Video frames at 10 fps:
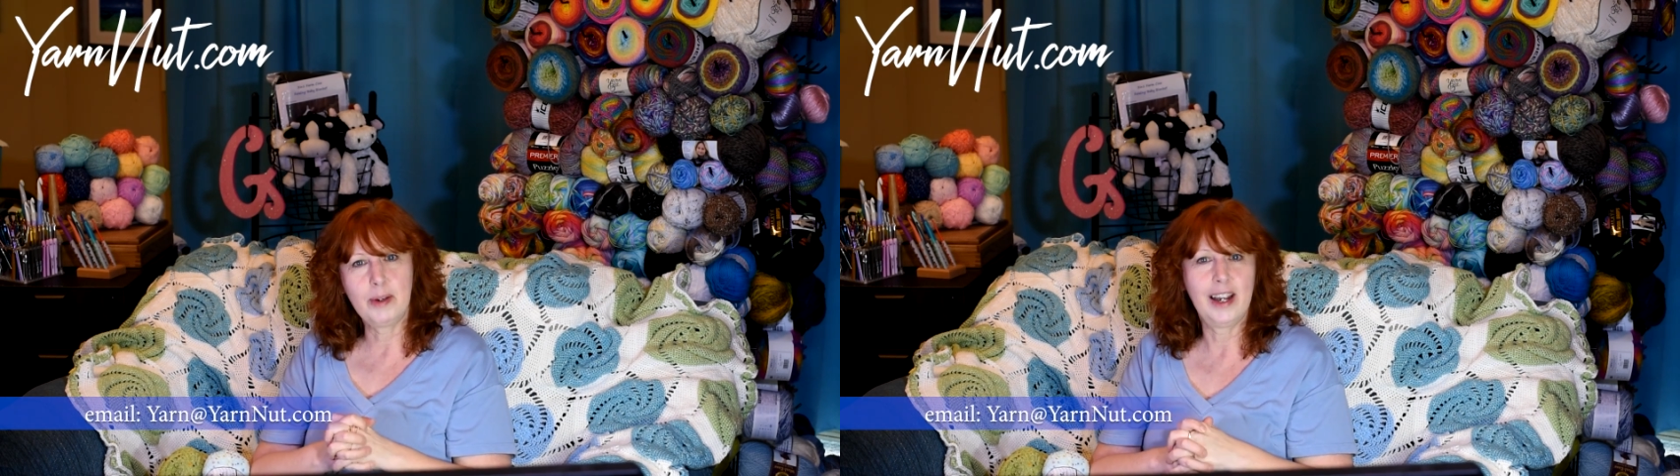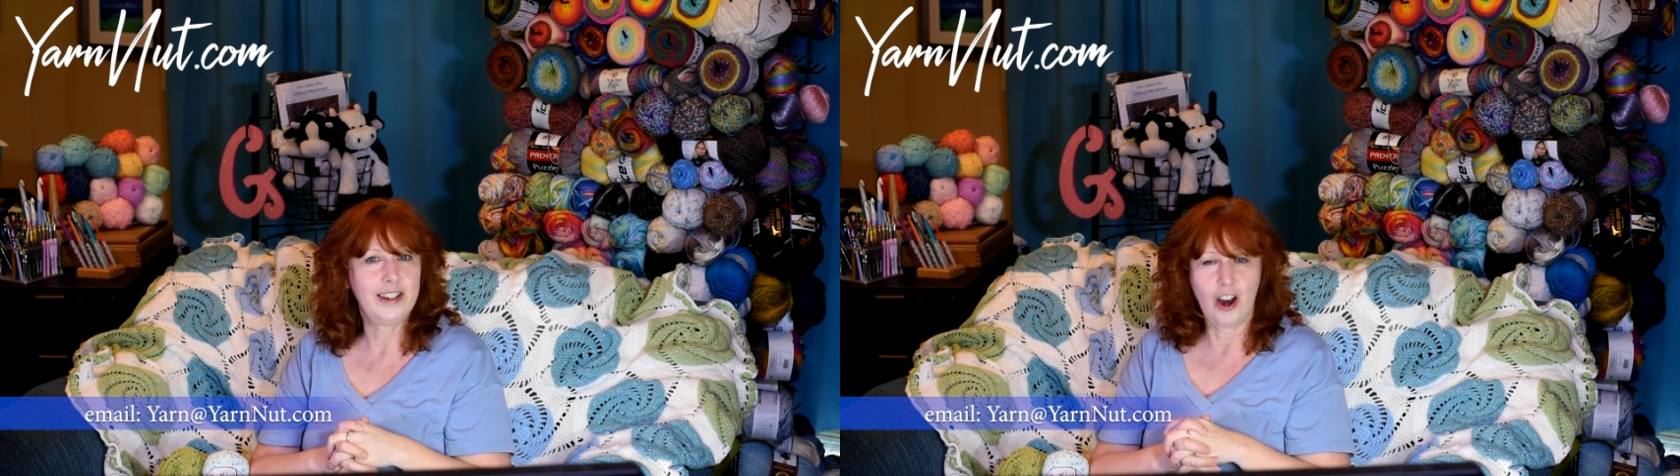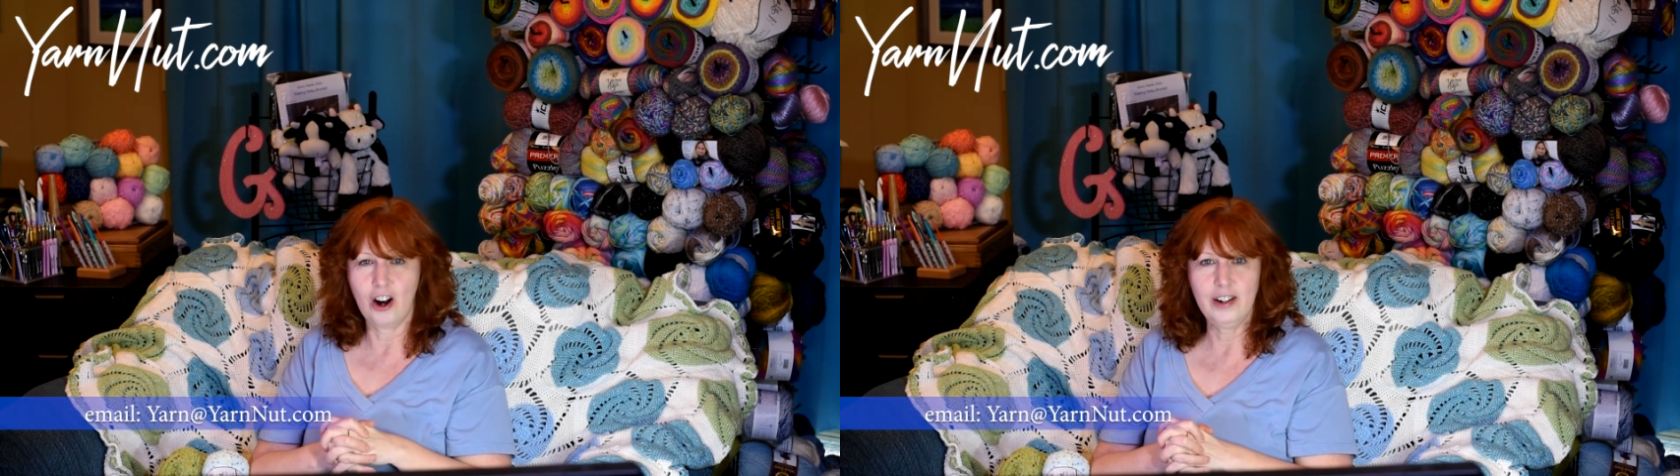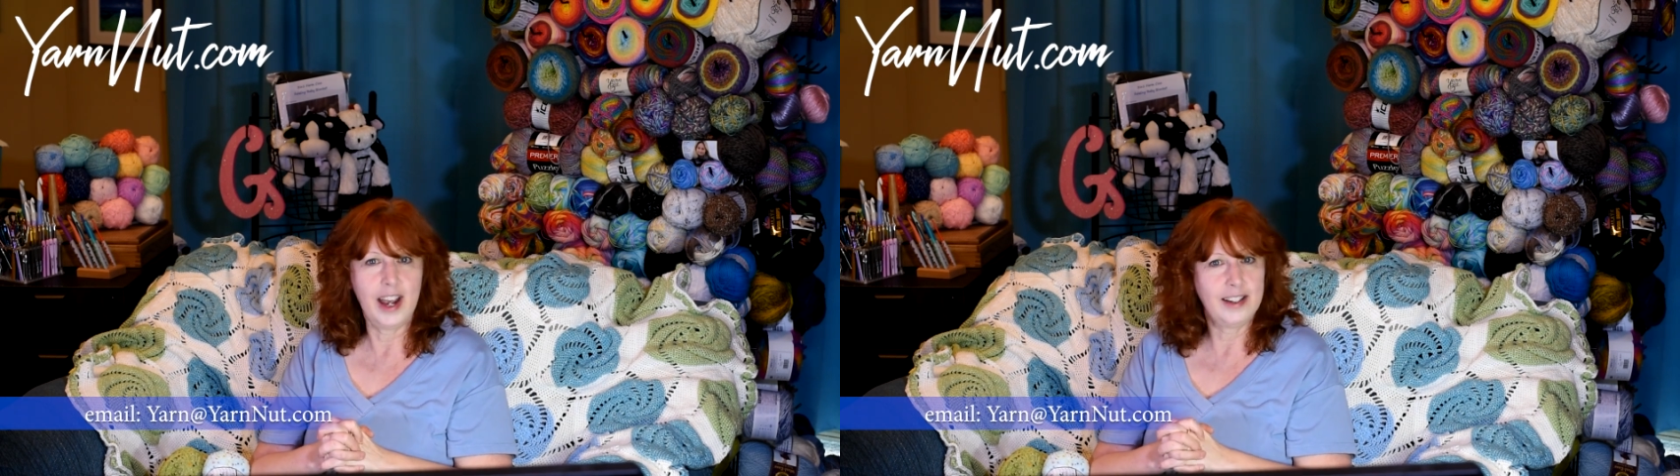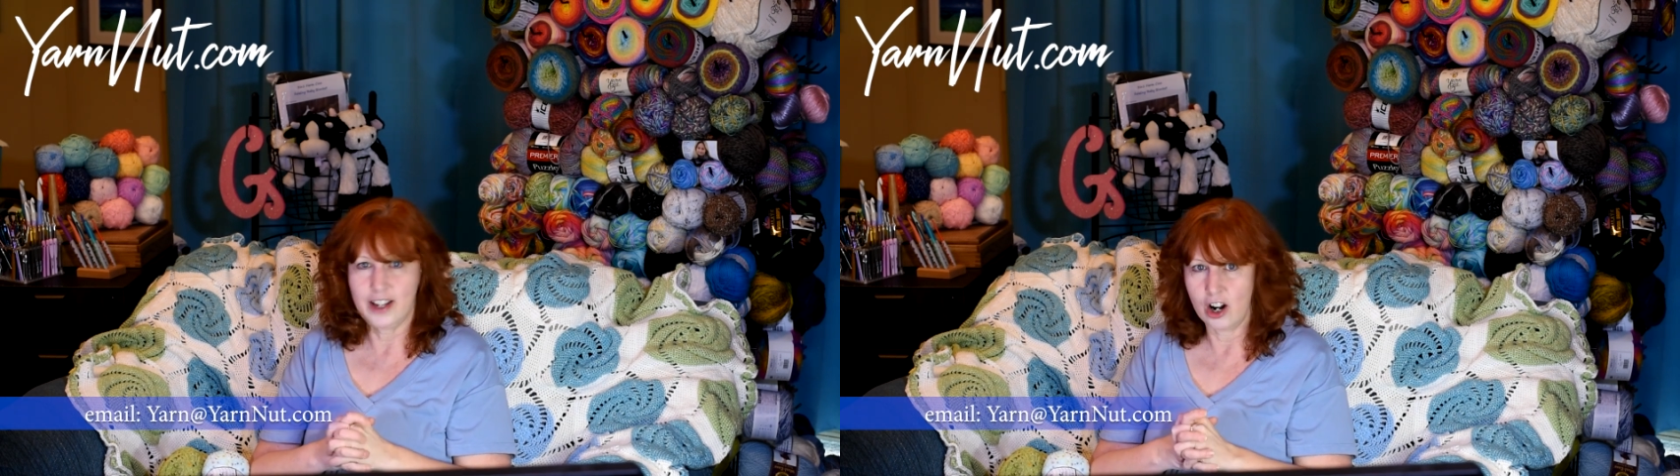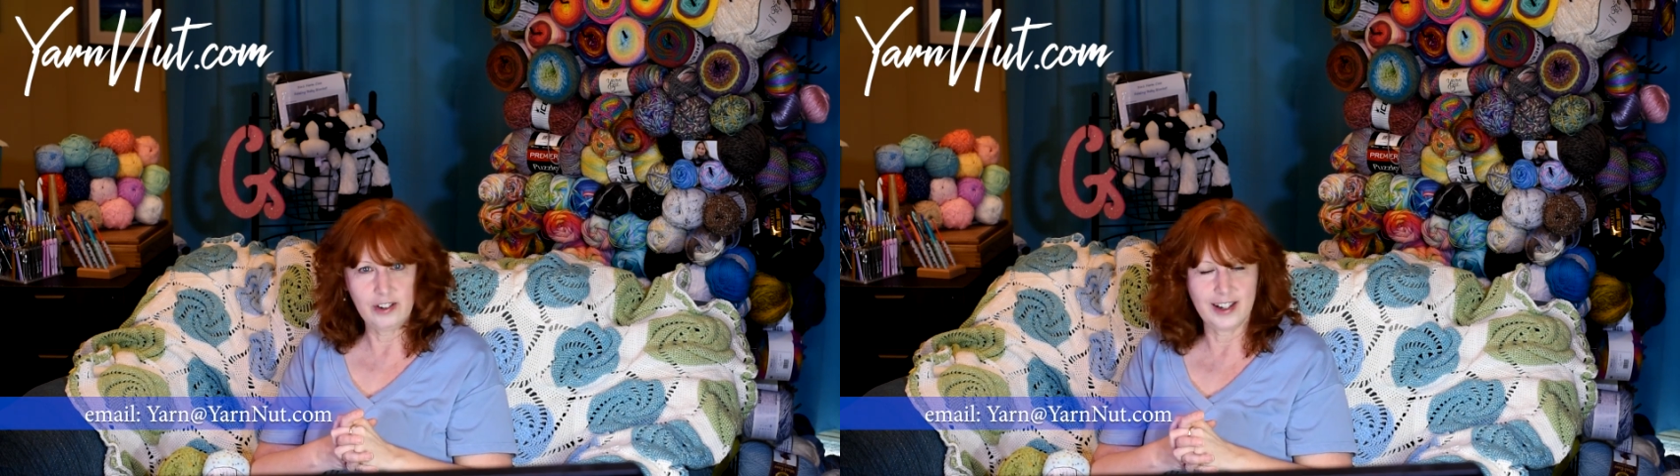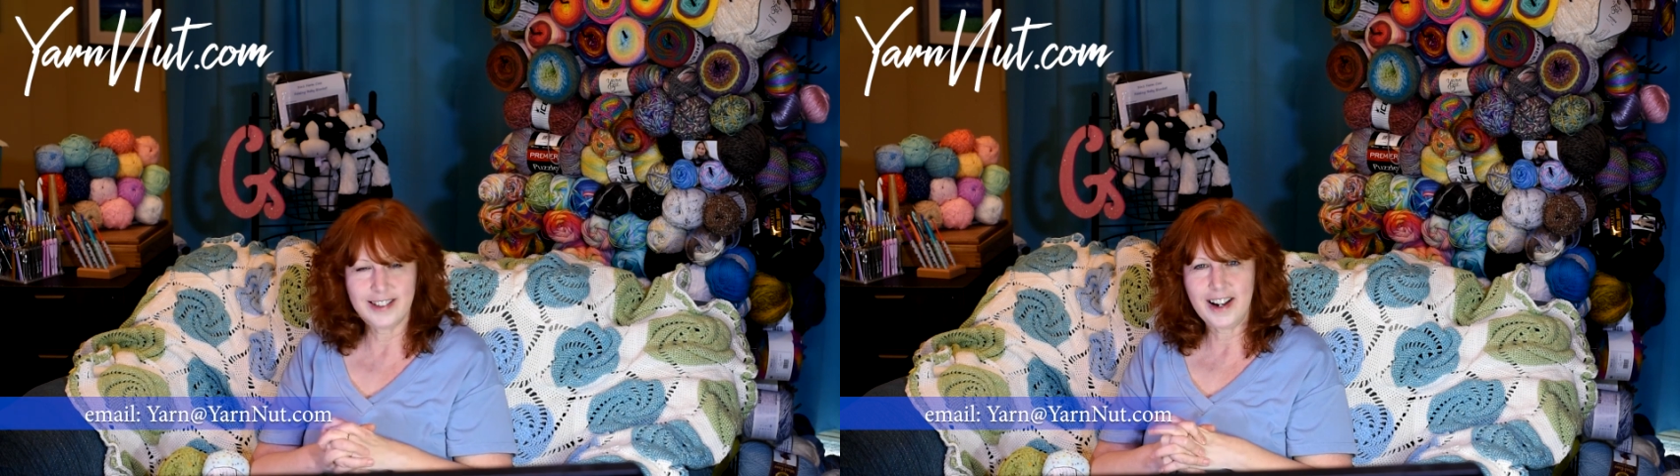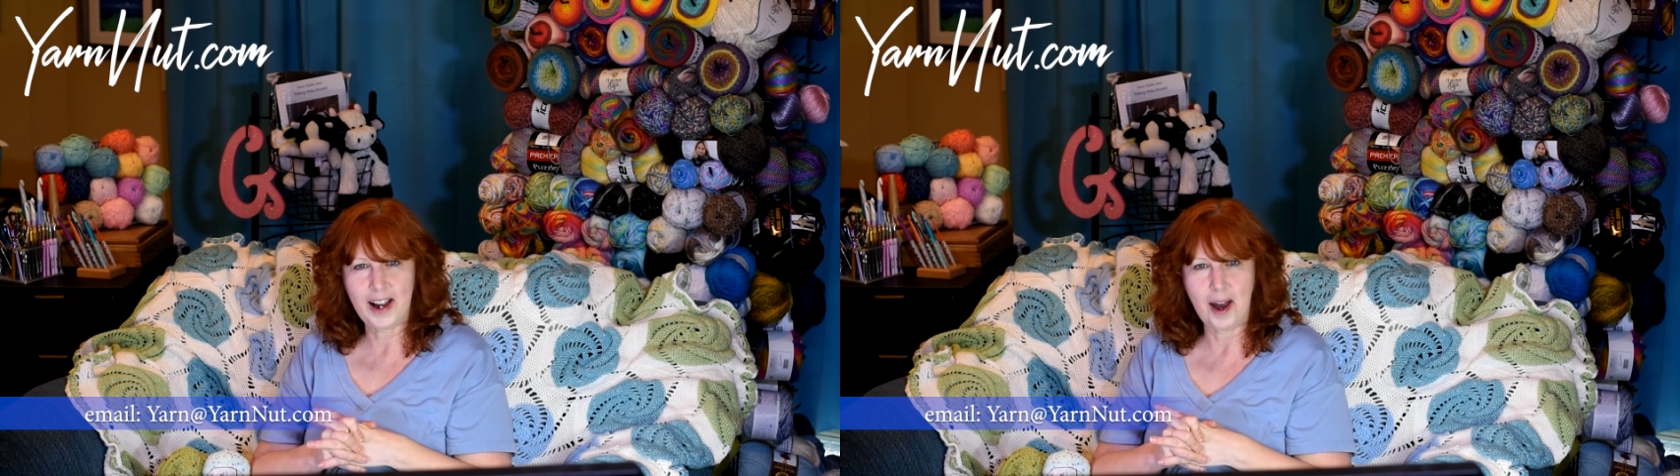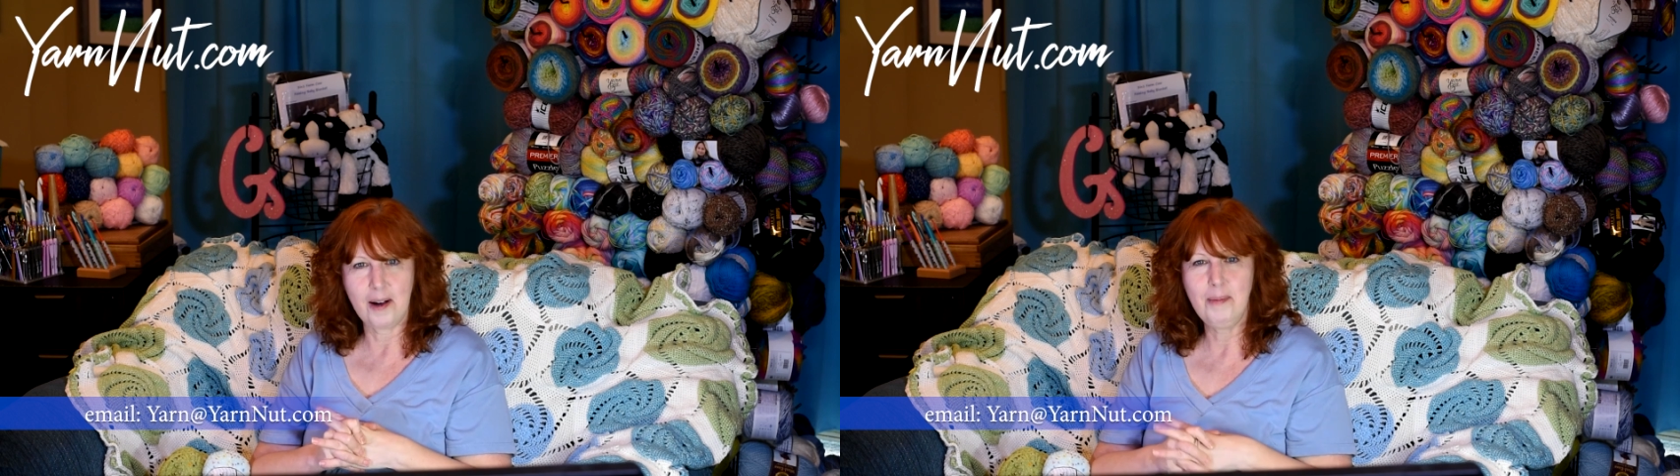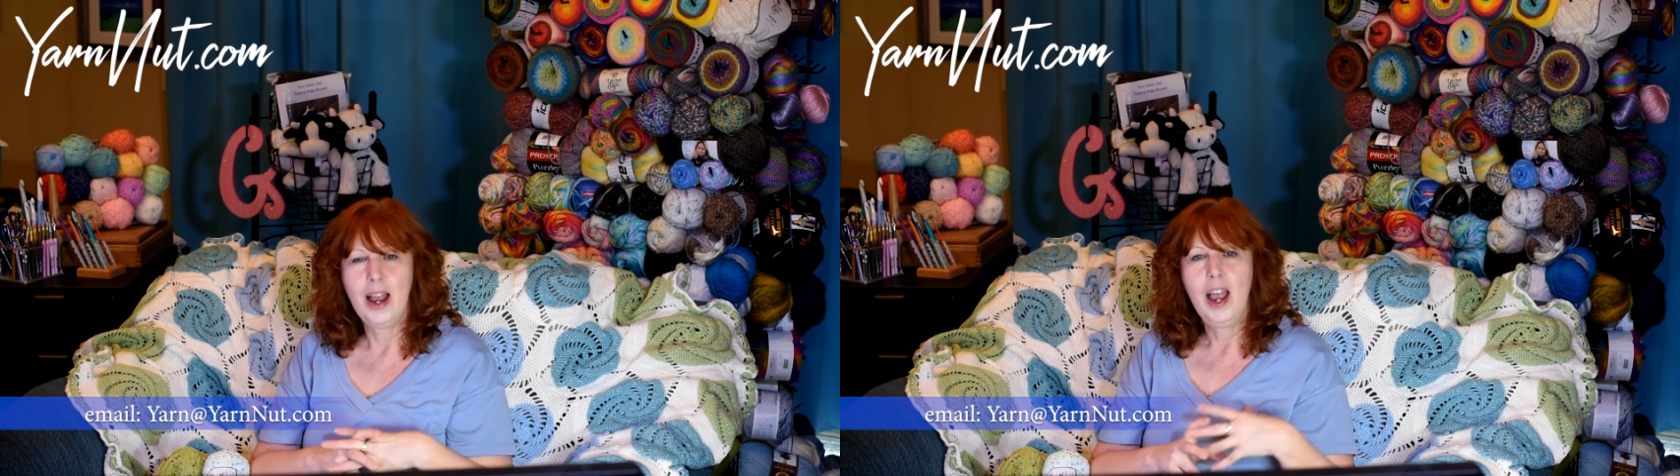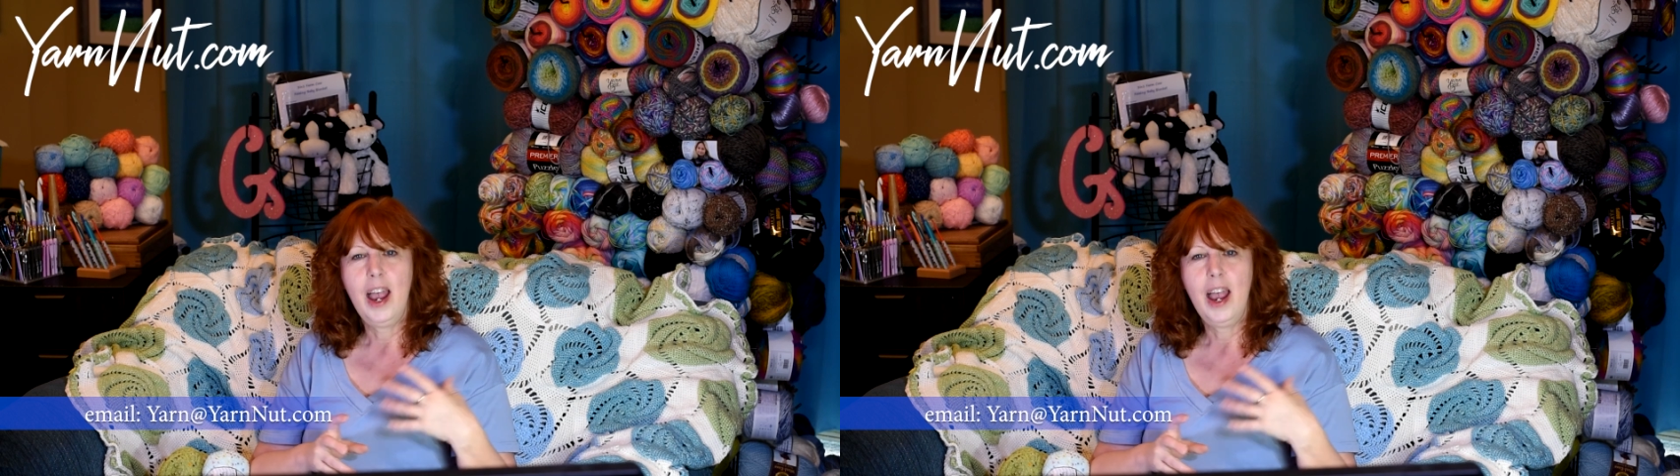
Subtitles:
me at yarn@yarnnut.com,